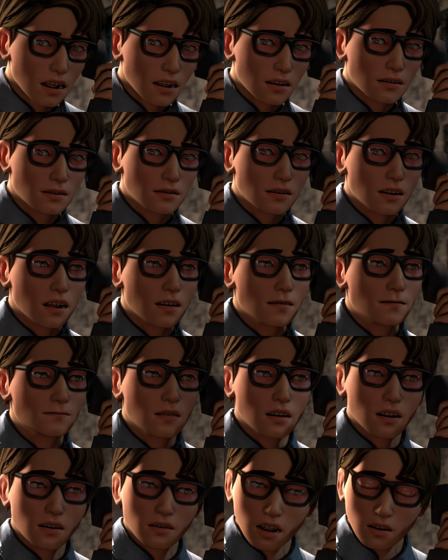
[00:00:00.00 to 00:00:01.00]
and this
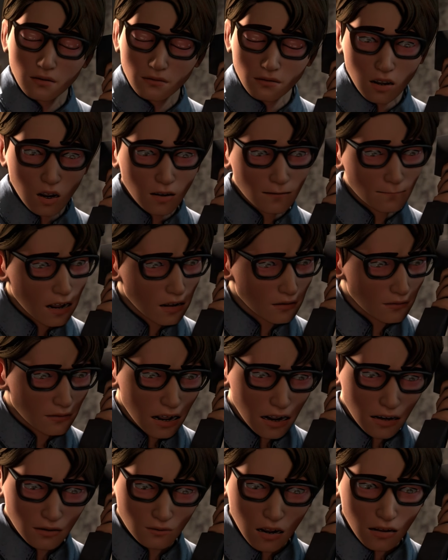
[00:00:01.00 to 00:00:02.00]
job takes up too much
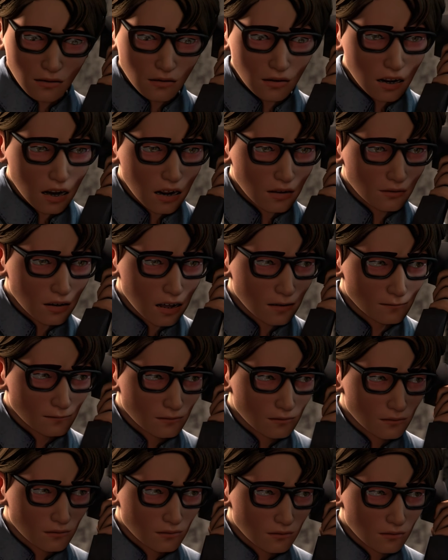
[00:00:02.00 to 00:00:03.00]
valuable study time.
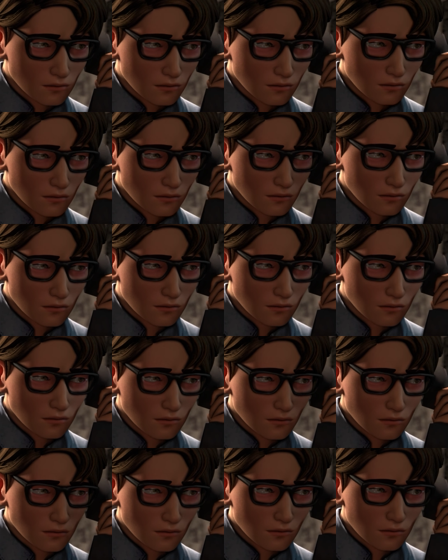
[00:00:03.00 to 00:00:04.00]
Yeah, yeah, I
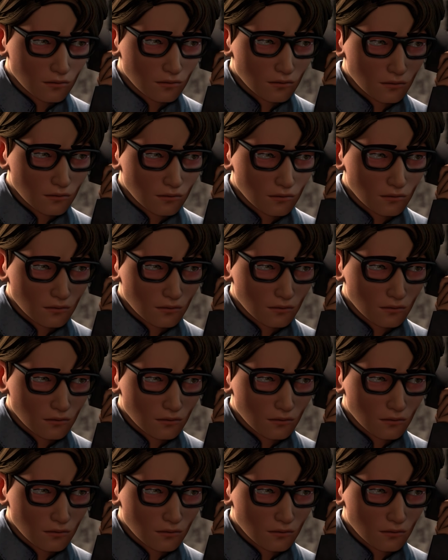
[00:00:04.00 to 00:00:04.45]
understand.